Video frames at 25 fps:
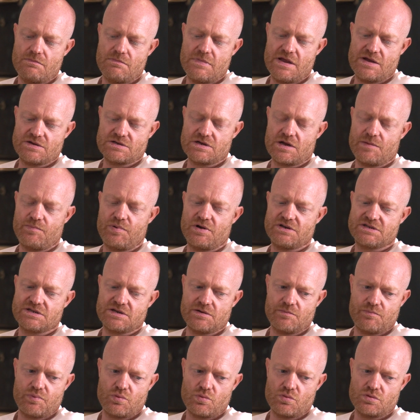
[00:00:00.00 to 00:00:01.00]
Yeah, it was like
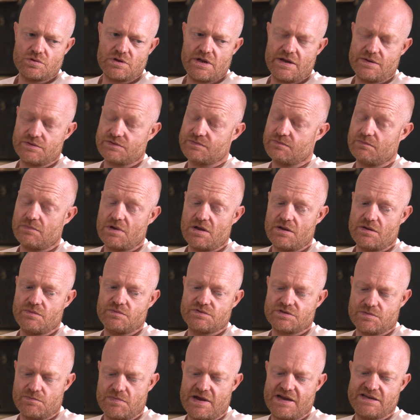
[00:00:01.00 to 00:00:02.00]
pressing and pause. It
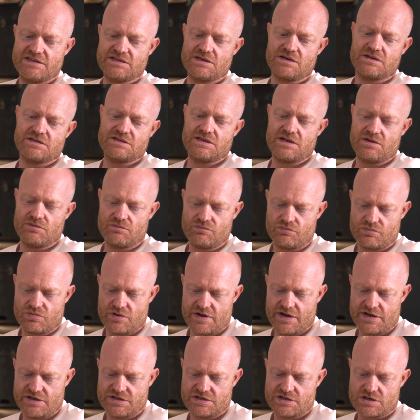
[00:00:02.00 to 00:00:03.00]
was amazing because it
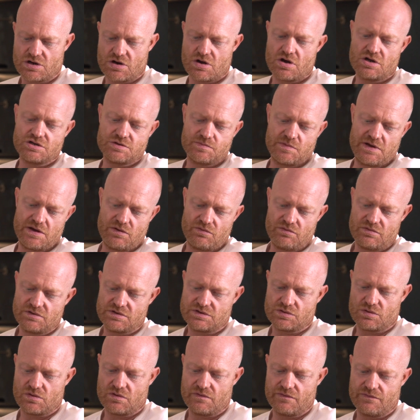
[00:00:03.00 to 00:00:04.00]
recharged me.
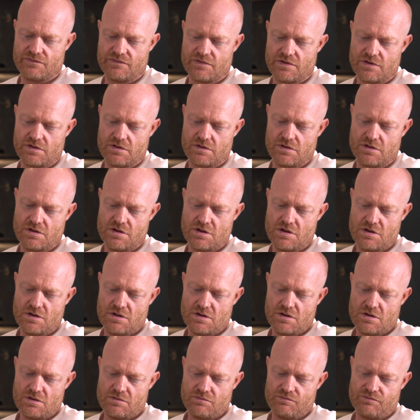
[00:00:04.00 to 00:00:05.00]
It sort of
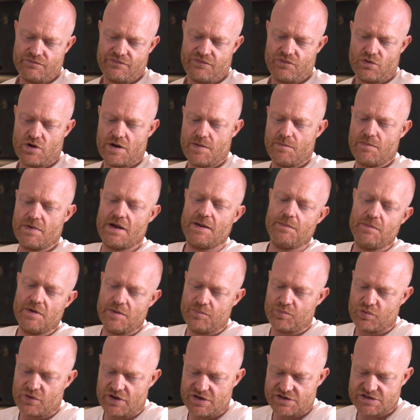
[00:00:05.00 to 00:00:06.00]
fully made me
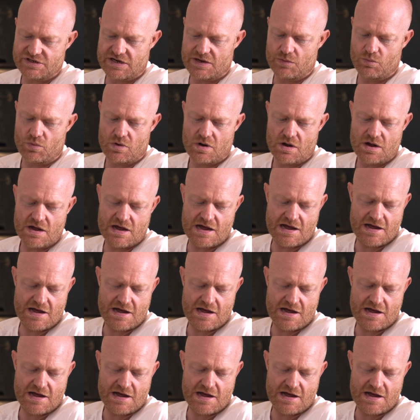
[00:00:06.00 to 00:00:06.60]
appreciate what I